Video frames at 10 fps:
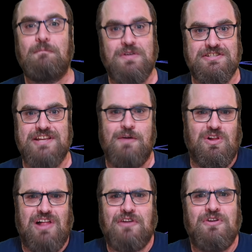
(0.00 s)
You say,
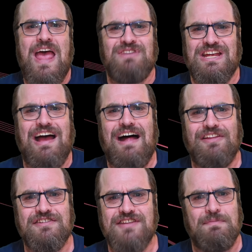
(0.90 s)
well, I don't have any
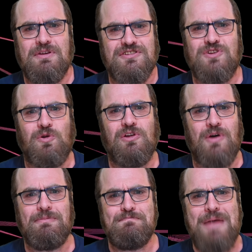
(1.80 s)
colleagues. I'm a solo.
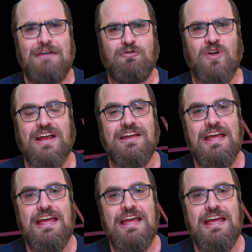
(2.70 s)
I'm a maverick.